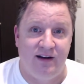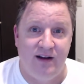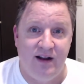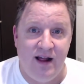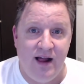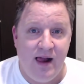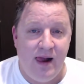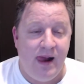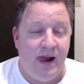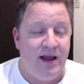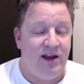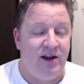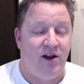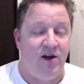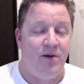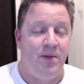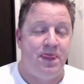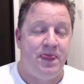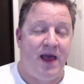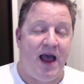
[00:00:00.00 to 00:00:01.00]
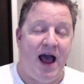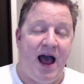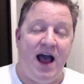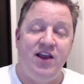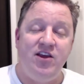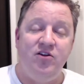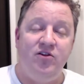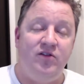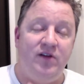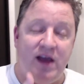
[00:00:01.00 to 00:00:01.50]
it?
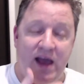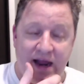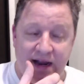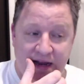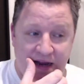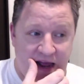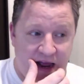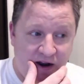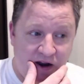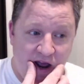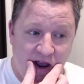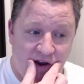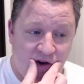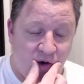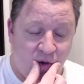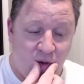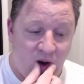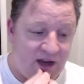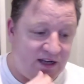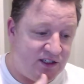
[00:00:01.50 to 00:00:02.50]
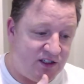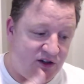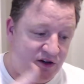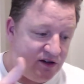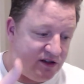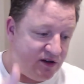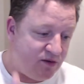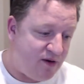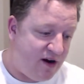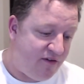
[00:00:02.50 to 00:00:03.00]
Are you, and I always
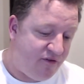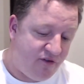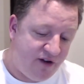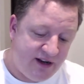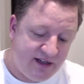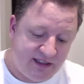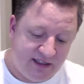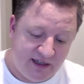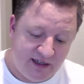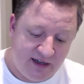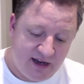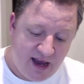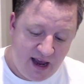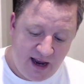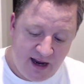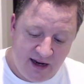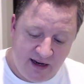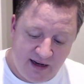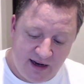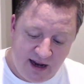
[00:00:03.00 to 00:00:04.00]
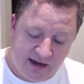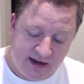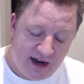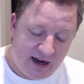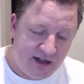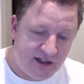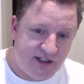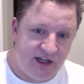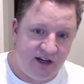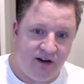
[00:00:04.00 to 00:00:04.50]
use a reference and
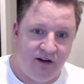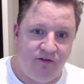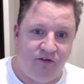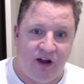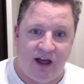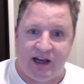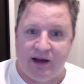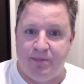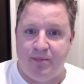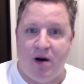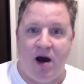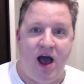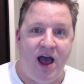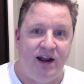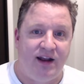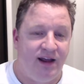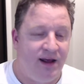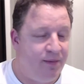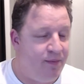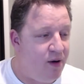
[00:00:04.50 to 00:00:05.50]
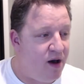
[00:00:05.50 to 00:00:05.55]
analogy of like a pilot.